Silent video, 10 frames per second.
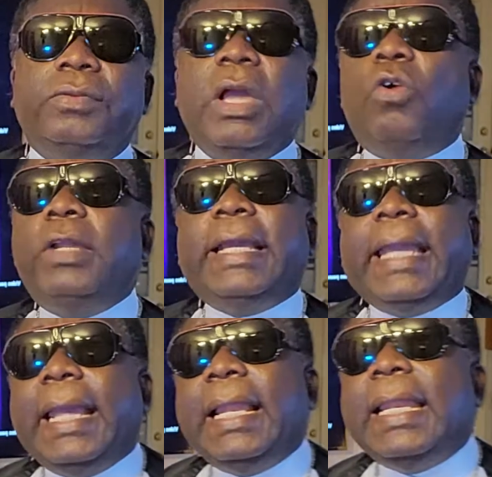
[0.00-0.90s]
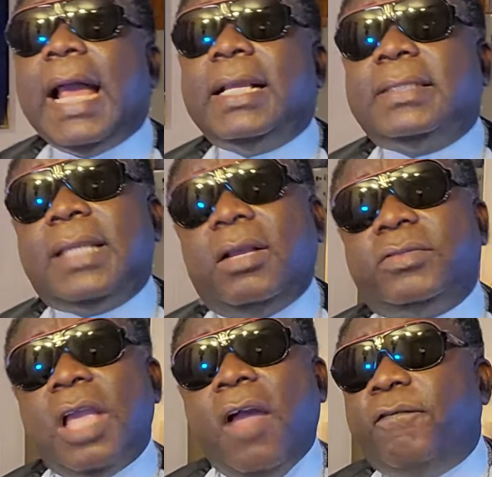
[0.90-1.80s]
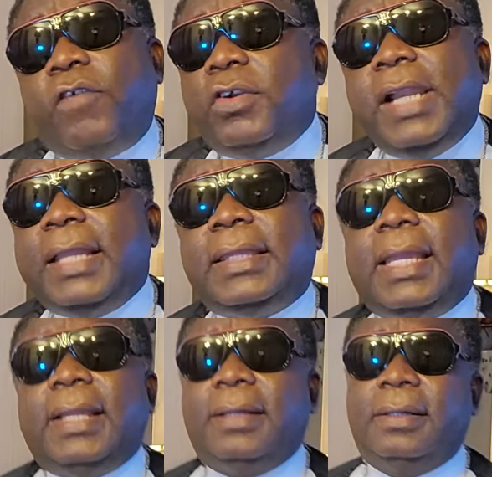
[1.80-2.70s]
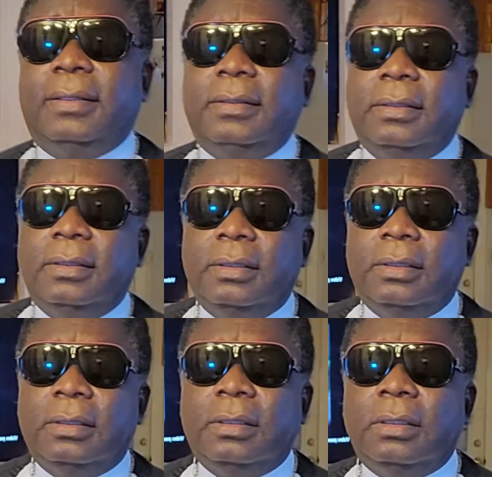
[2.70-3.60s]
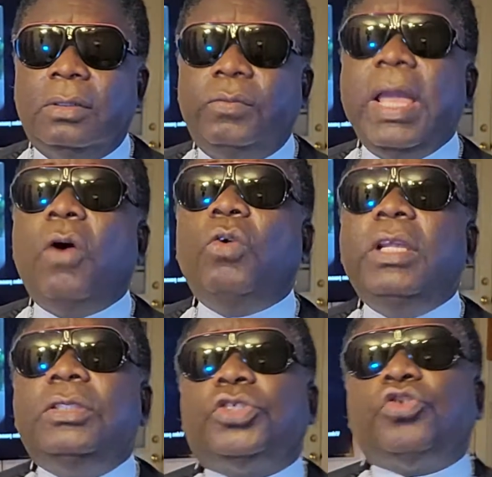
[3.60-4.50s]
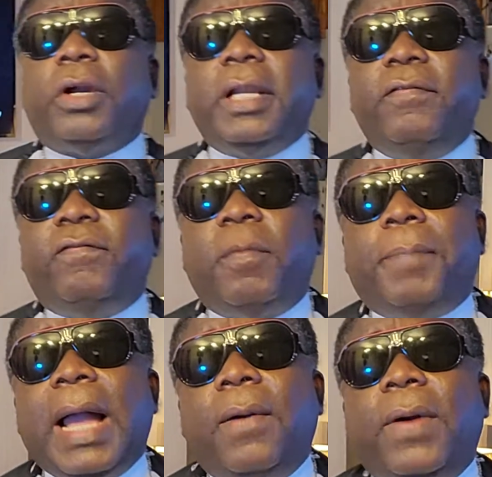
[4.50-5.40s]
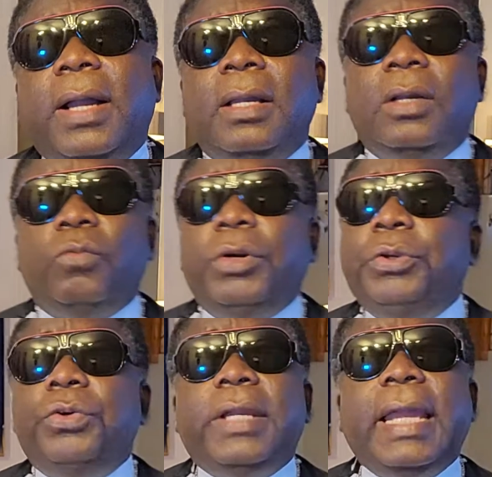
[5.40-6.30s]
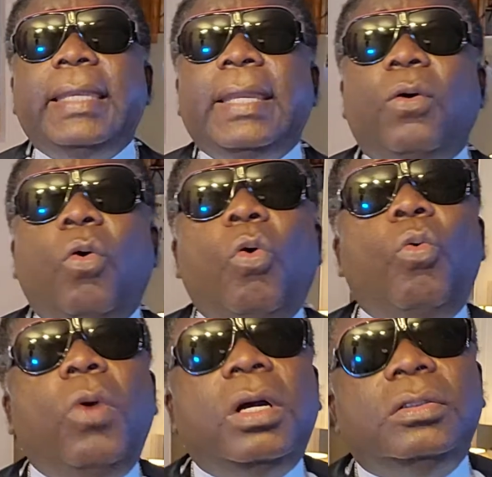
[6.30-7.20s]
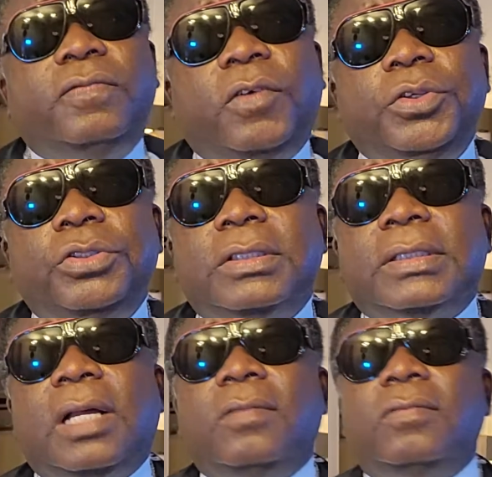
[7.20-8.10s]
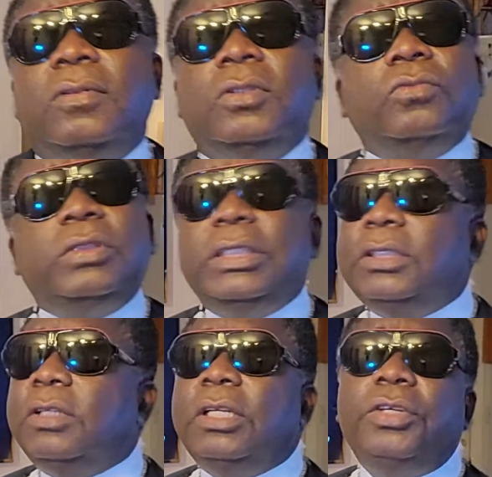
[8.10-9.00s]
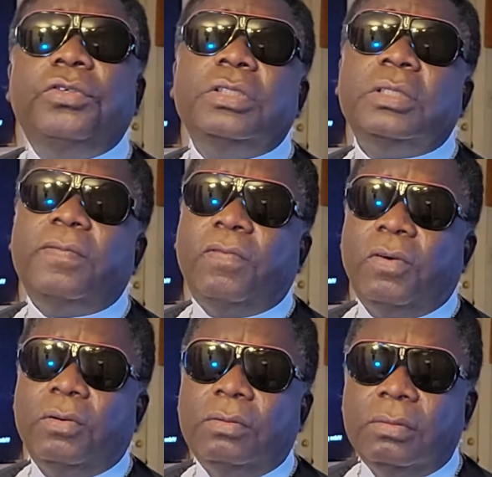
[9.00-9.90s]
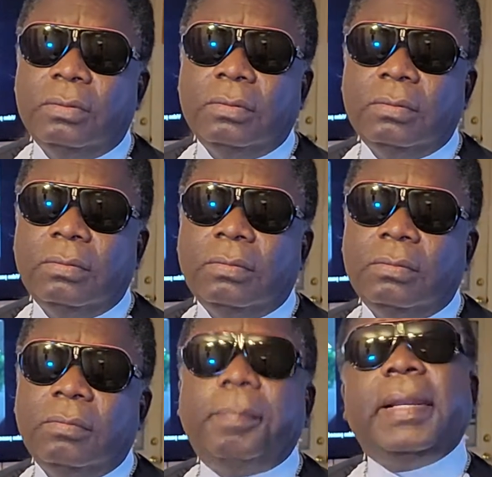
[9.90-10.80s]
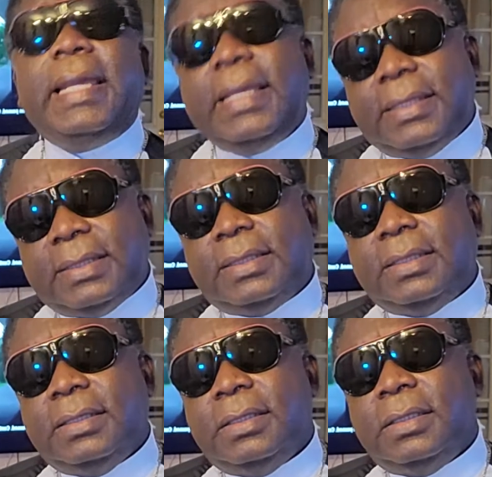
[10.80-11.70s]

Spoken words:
We are only killing ourselves for nothing. We are only struggling for power. When you get the whole world for yourself, what are you going to use it for? Please.